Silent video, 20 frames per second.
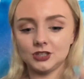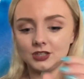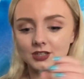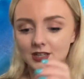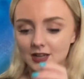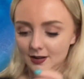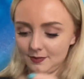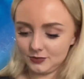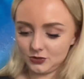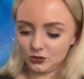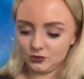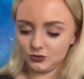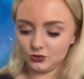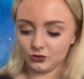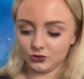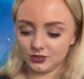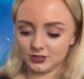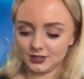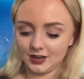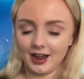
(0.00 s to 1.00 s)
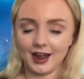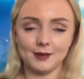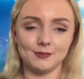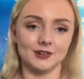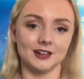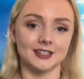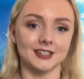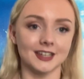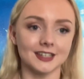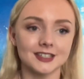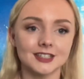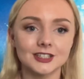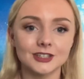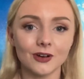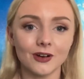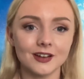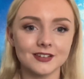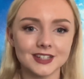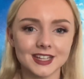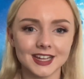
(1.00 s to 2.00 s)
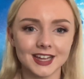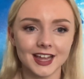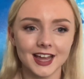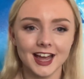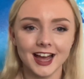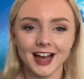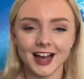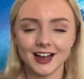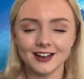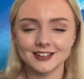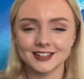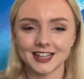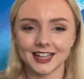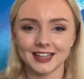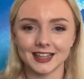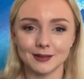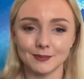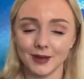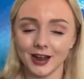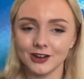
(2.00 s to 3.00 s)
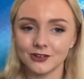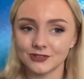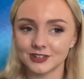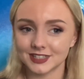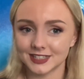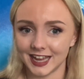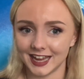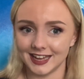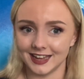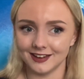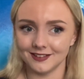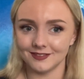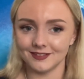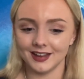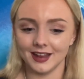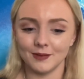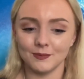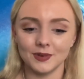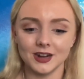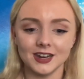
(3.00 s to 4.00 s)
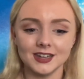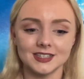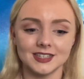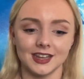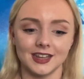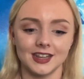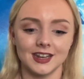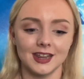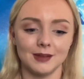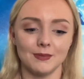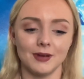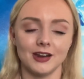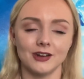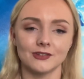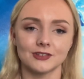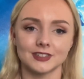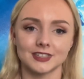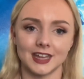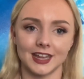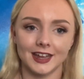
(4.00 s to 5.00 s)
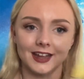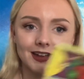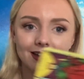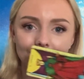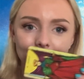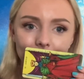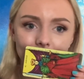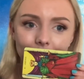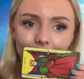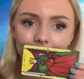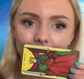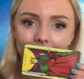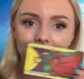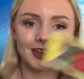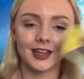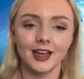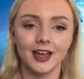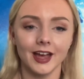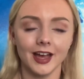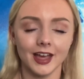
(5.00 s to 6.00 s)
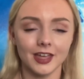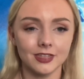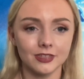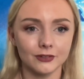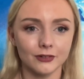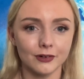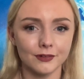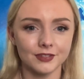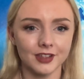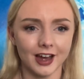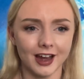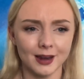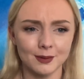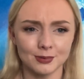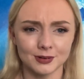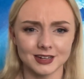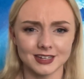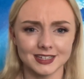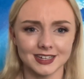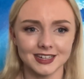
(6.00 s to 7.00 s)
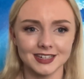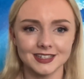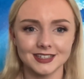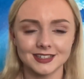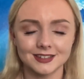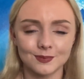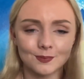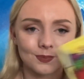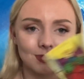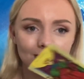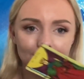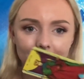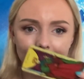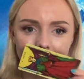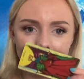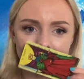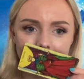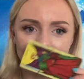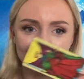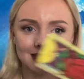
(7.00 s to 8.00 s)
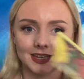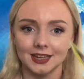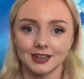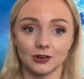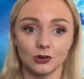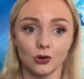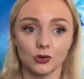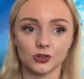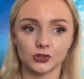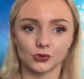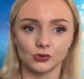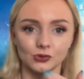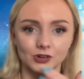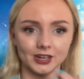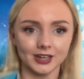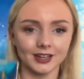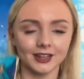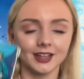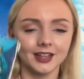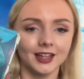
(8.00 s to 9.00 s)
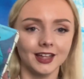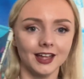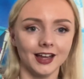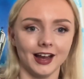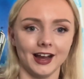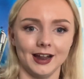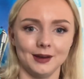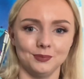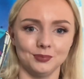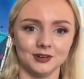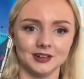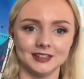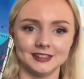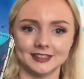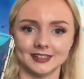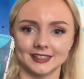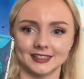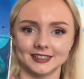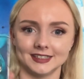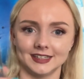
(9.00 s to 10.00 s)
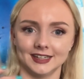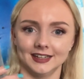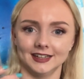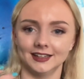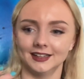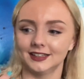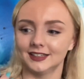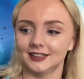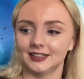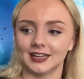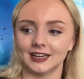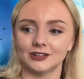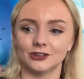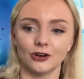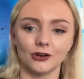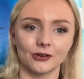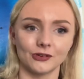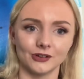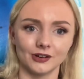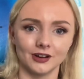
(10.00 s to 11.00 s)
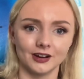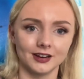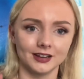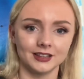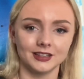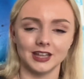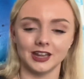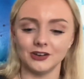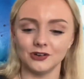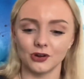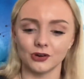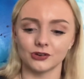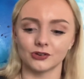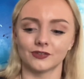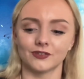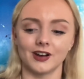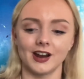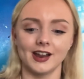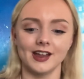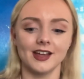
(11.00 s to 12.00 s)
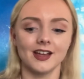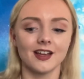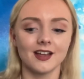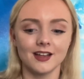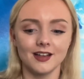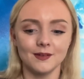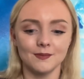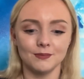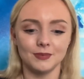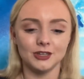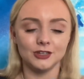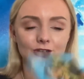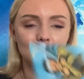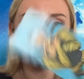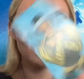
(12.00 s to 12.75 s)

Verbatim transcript: yeah two swords high priestess so i was like i was like they might not say it and when i said that they might not say it like i thought of the high priestess because it's like not talking high priestess here they know they know you're right but you